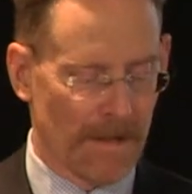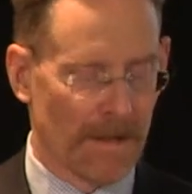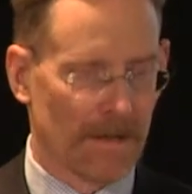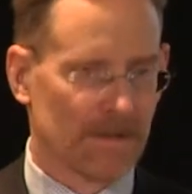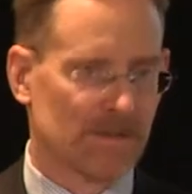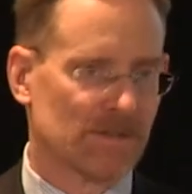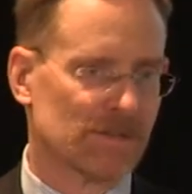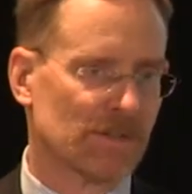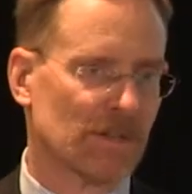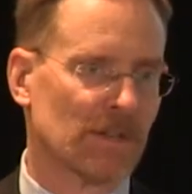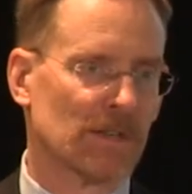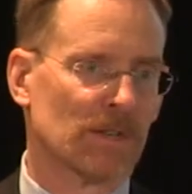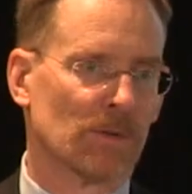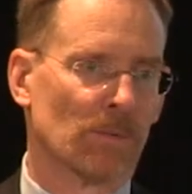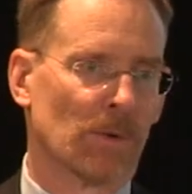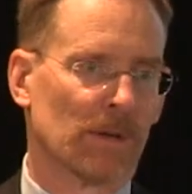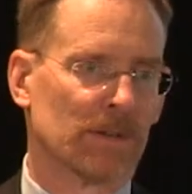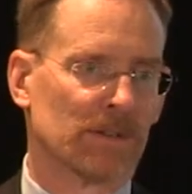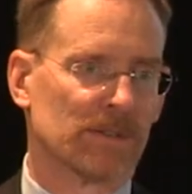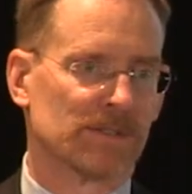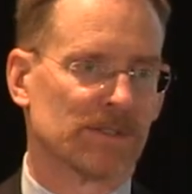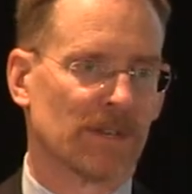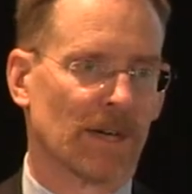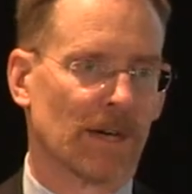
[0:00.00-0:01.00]
And seek to
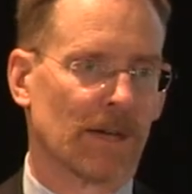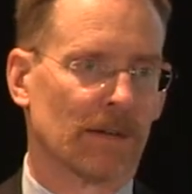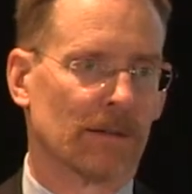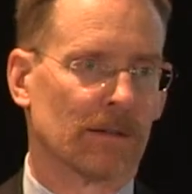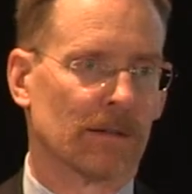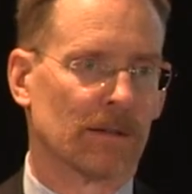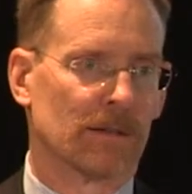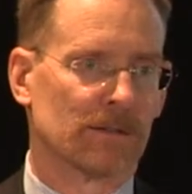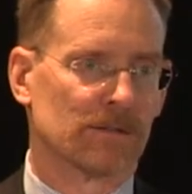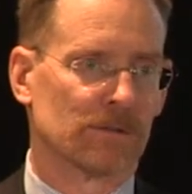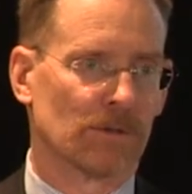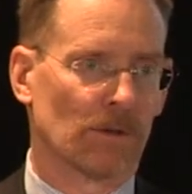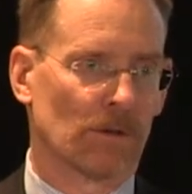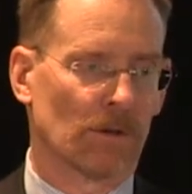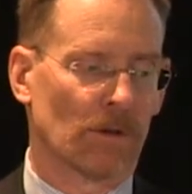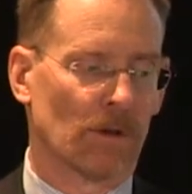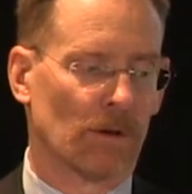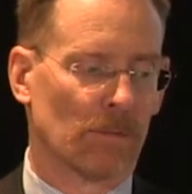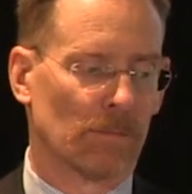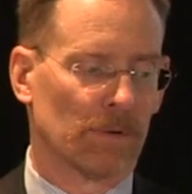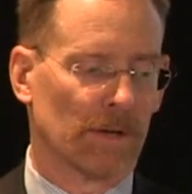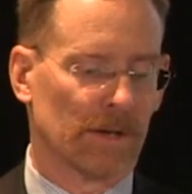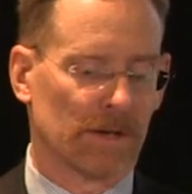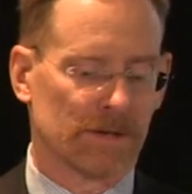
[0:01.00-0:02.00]
understand. It's not
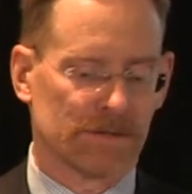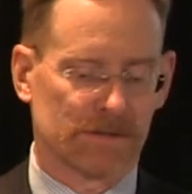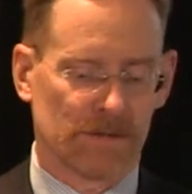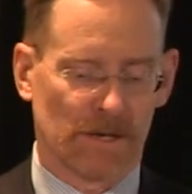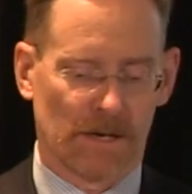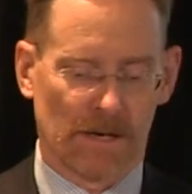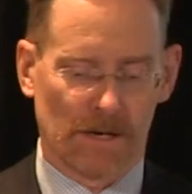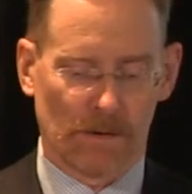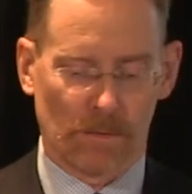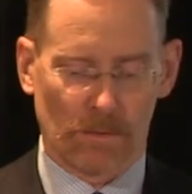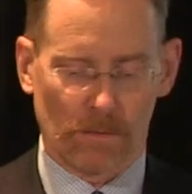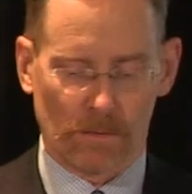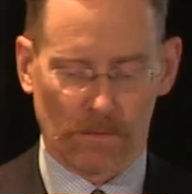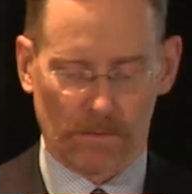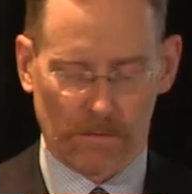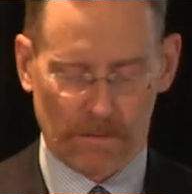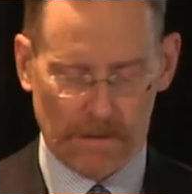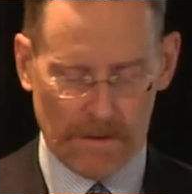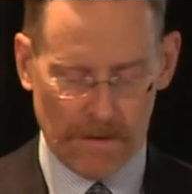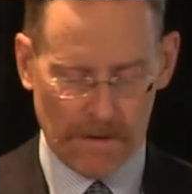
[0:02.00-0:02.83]
complex at all.